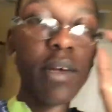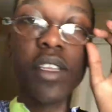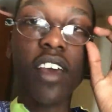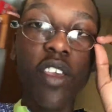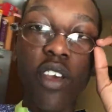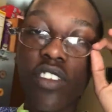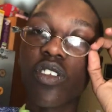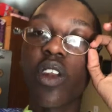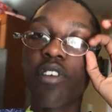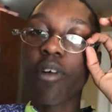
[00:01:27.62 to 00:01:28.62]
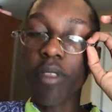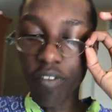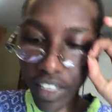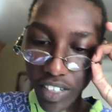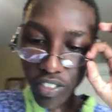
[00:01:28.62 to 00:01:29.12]
let me tell you a story from the
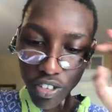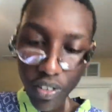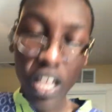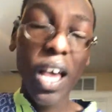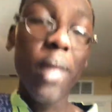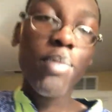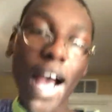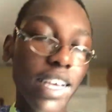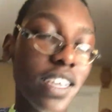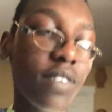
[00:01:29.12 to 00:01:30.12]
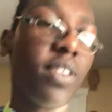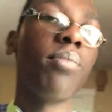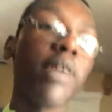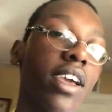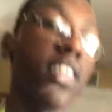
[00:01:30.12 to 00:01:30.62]
village. Back
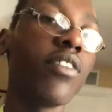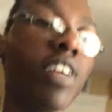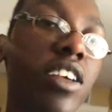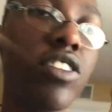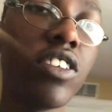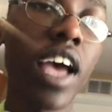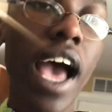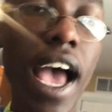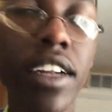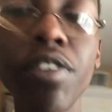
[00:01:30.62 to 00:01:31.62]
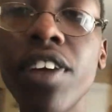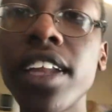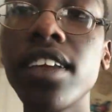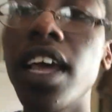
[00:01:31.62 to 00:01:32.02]
in the village, I had a friend